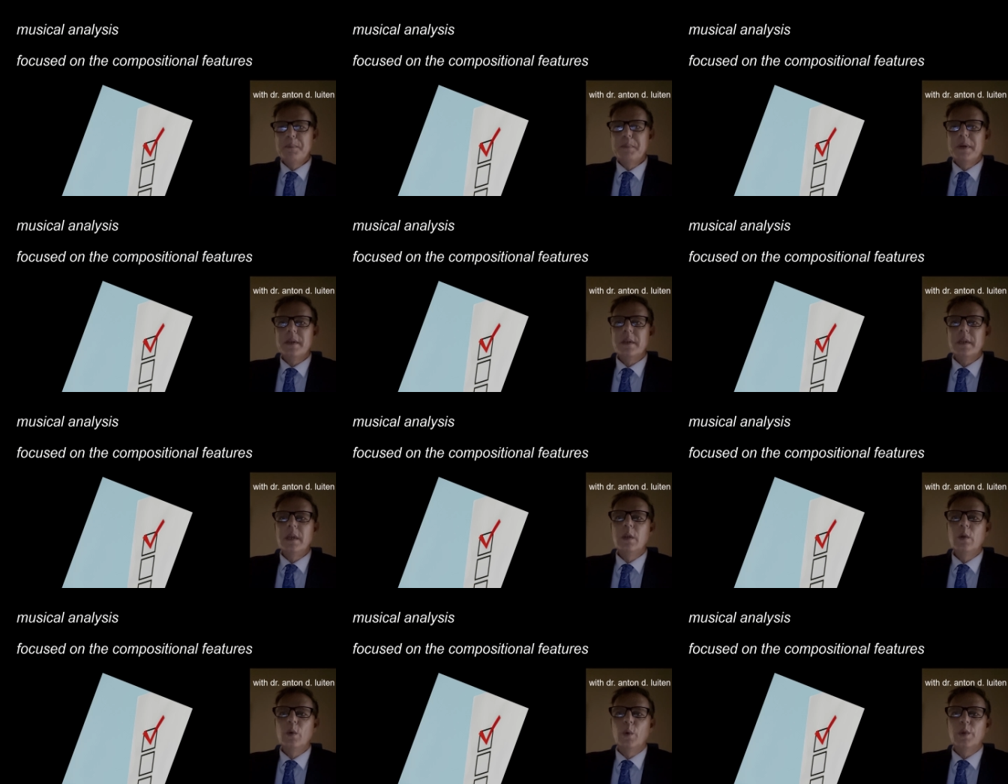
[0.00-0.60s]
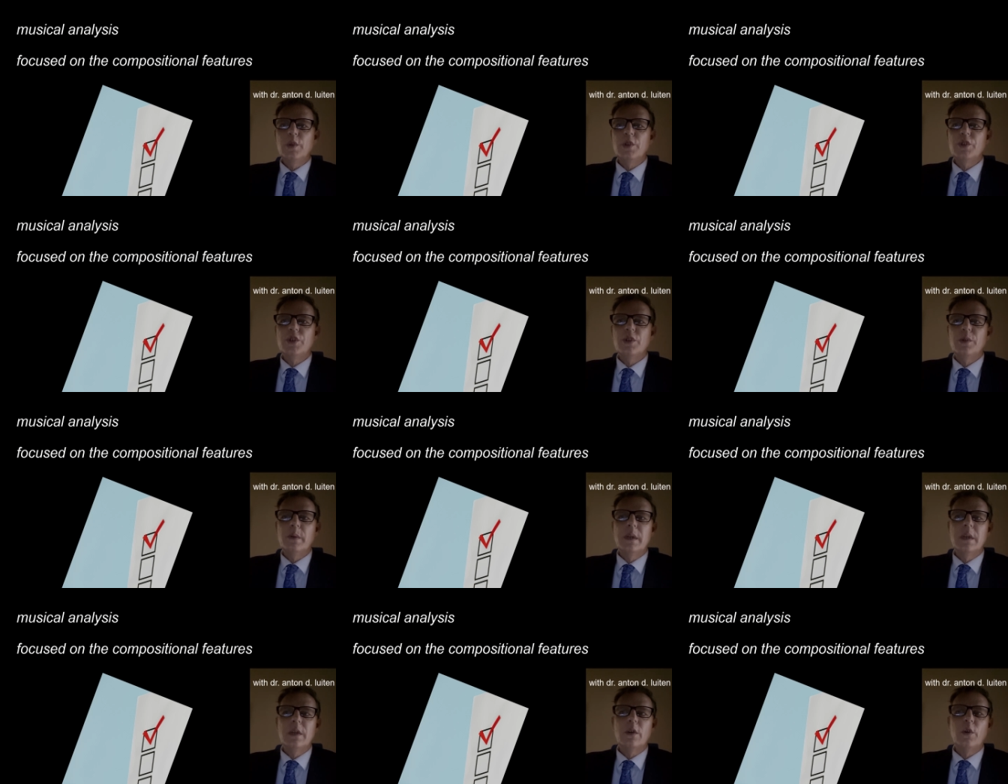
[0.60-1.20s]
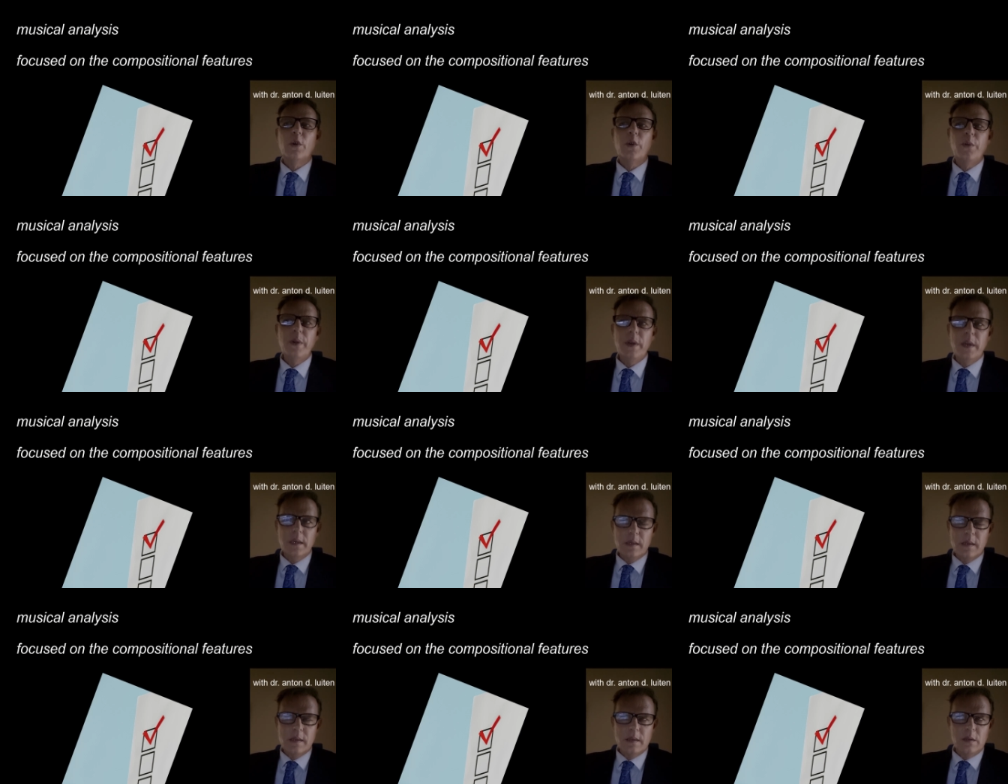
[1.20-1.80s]
But in order to
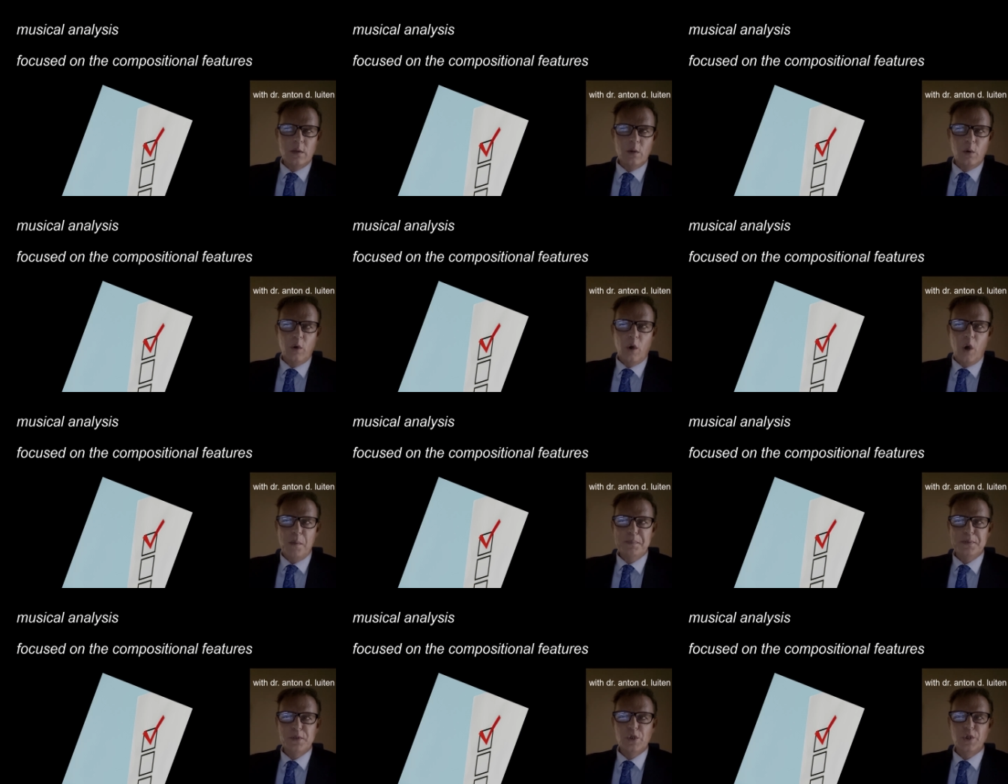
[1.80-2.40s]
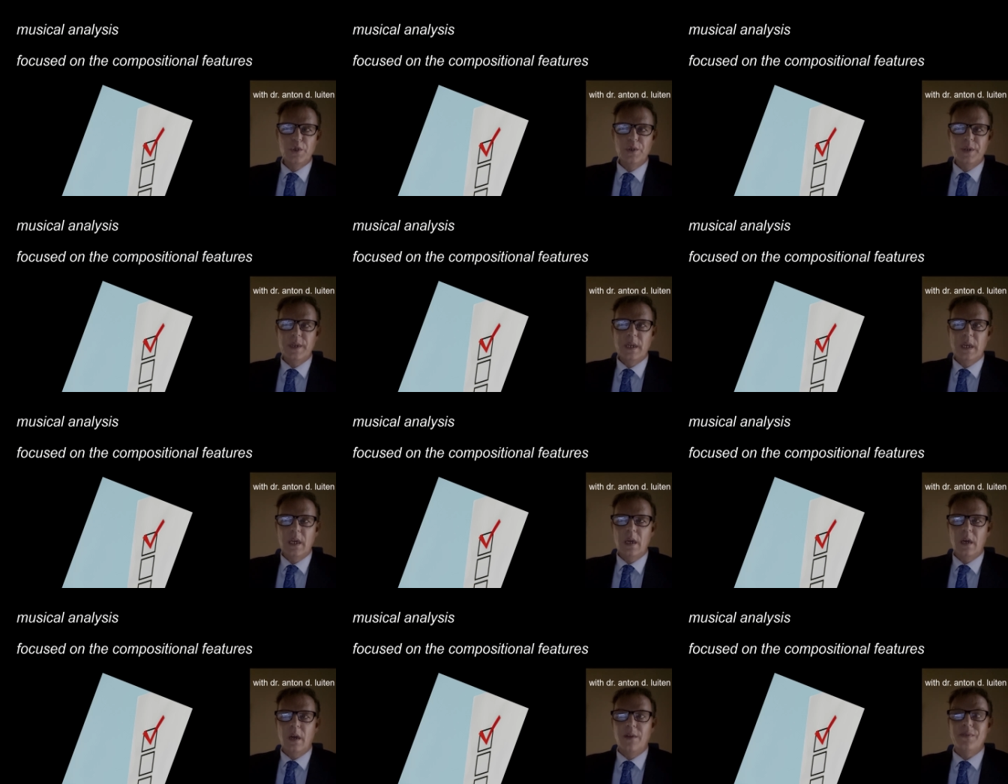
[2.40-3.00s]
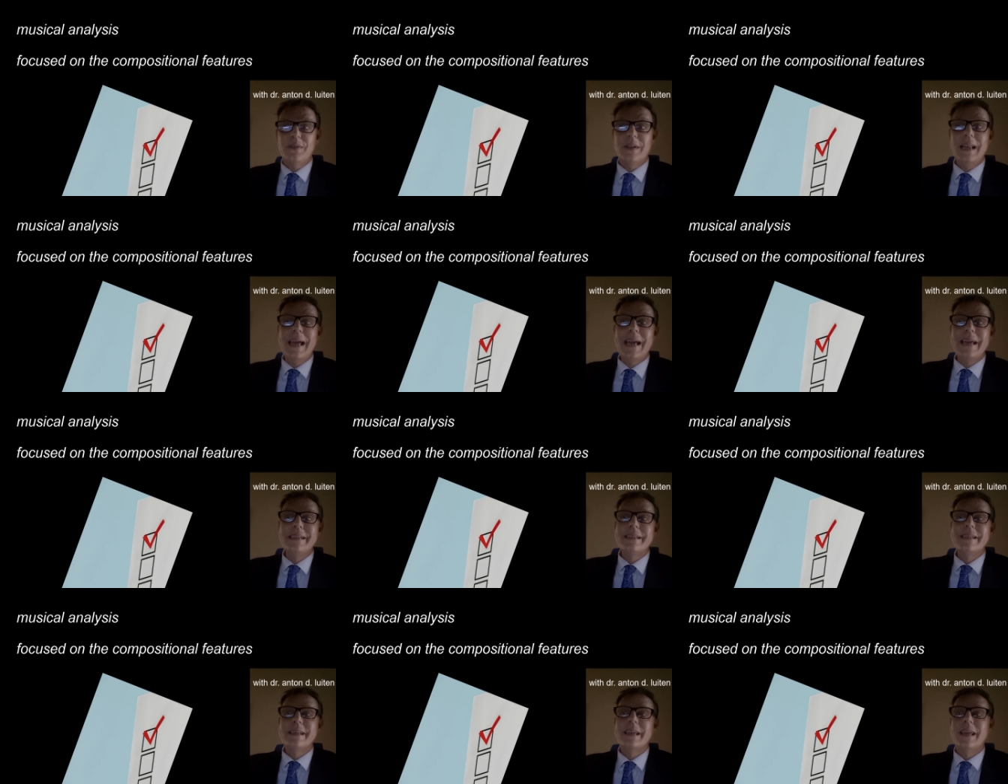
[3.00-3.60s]
increase your opportunity of
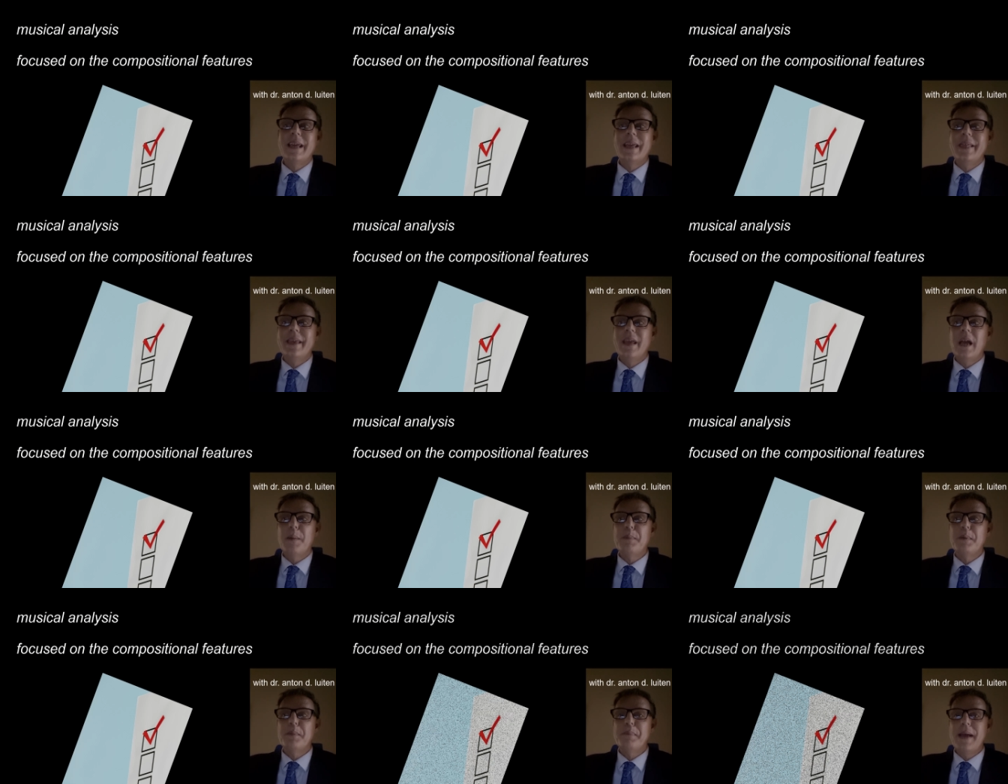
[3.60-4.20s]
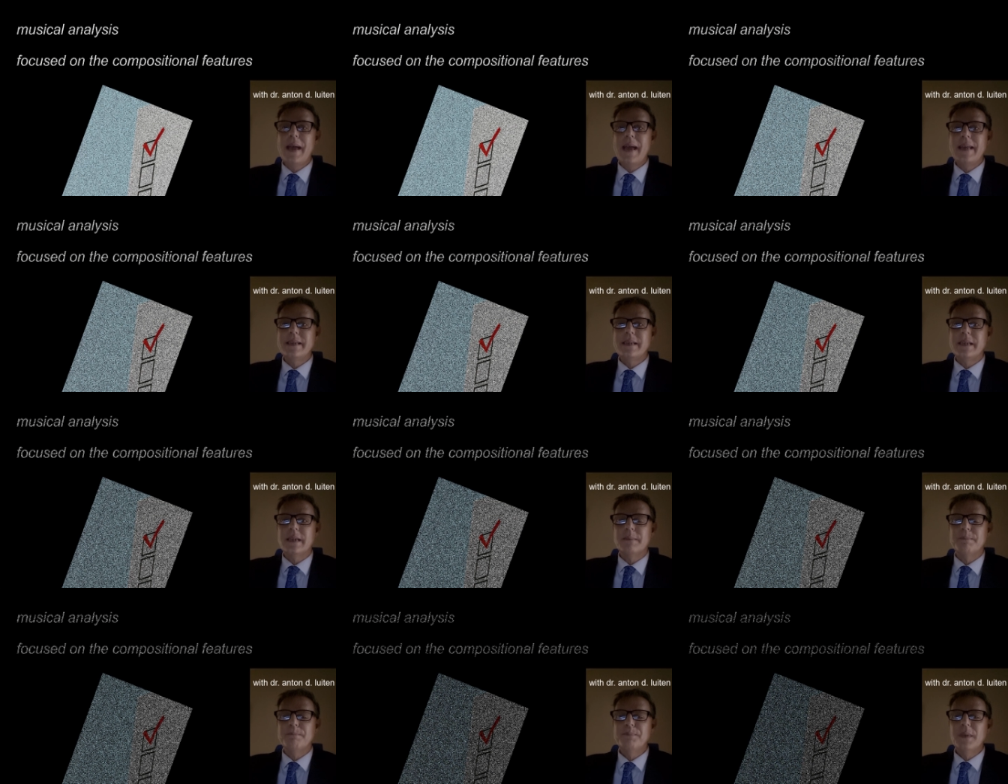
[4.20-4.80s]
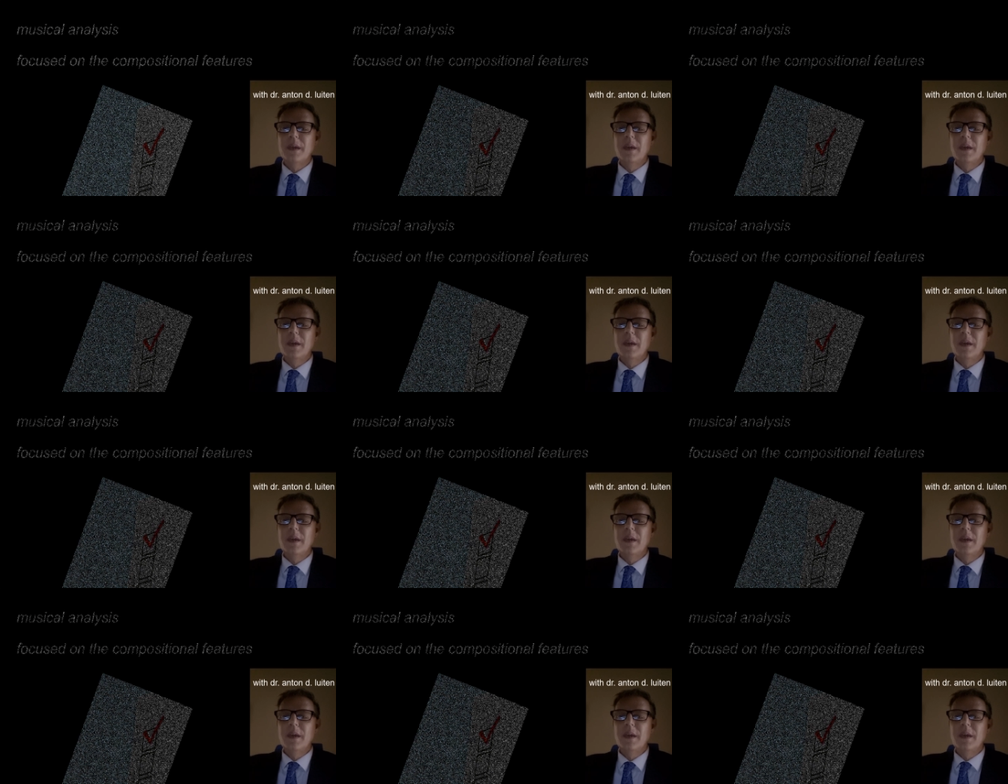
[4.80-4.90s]
landing in the upper banding,